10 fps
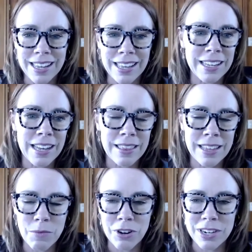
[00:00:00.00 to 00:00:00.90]
in
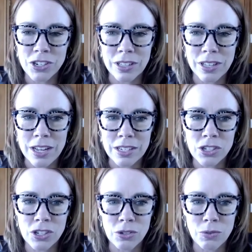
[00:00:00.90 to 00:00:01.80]
the immigration law
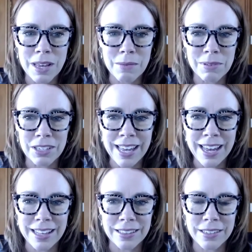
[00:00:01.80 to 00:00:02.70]
to be able to
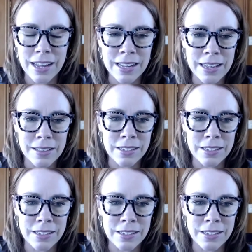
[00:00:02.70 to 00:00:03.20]
get uh,